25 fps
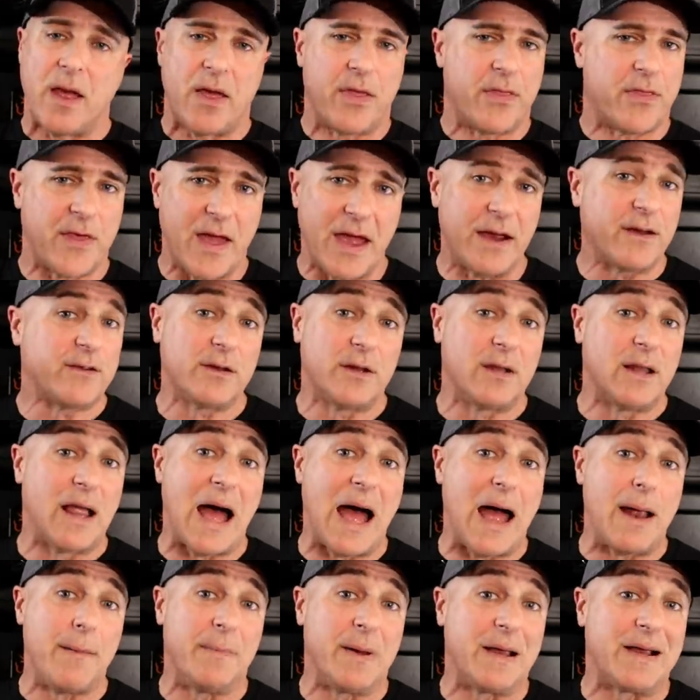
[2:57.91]
thanks a
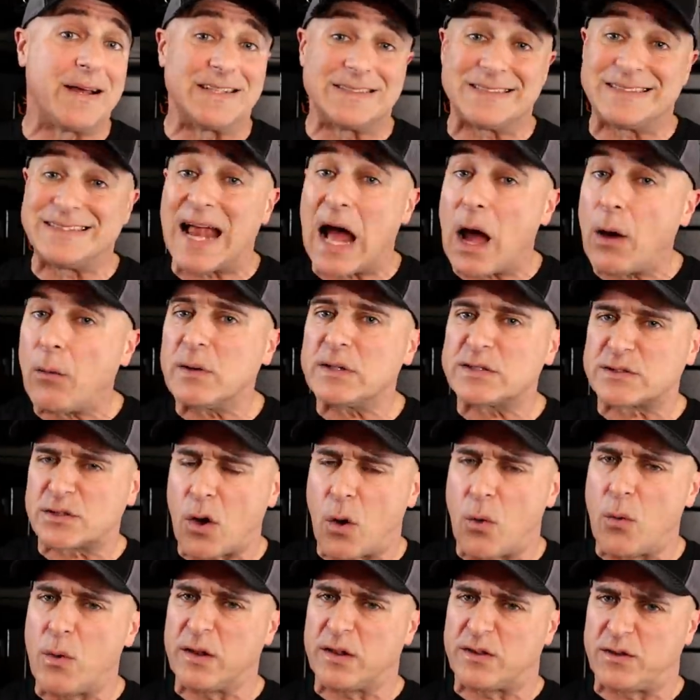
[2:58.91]
lot, because now it's
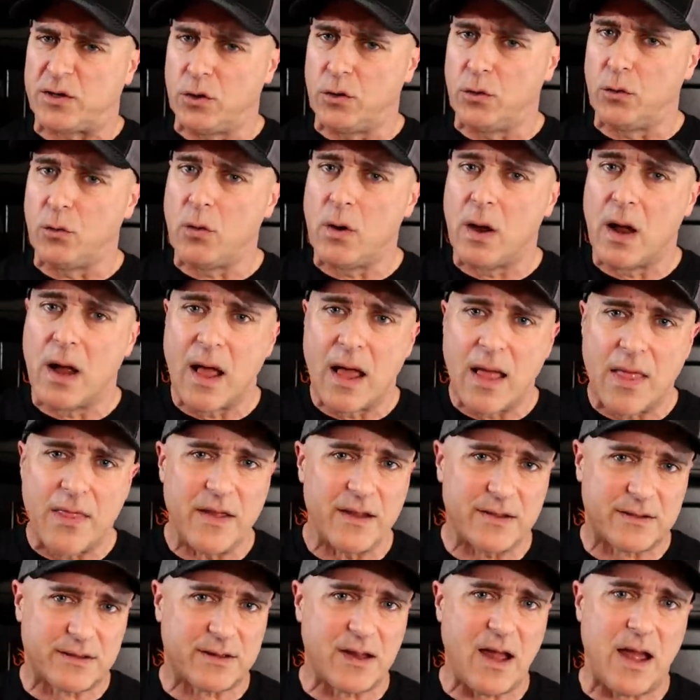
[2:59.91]
going to
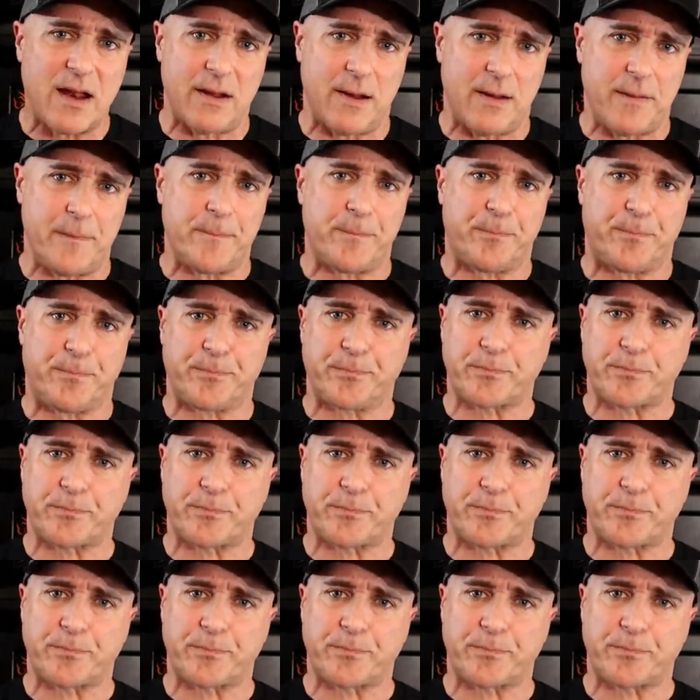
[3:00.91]
the Senate.